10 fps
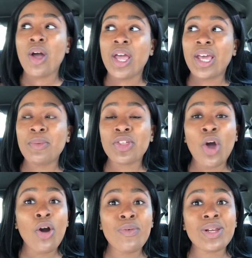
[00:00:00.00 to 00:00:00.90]
And with
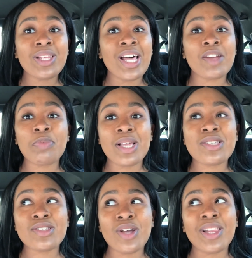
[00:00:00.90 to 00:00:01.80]
COVID, a lot of
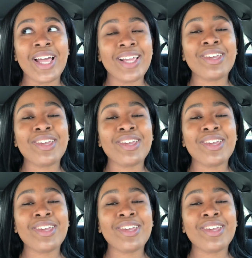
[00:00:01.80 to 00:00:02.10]
places are like,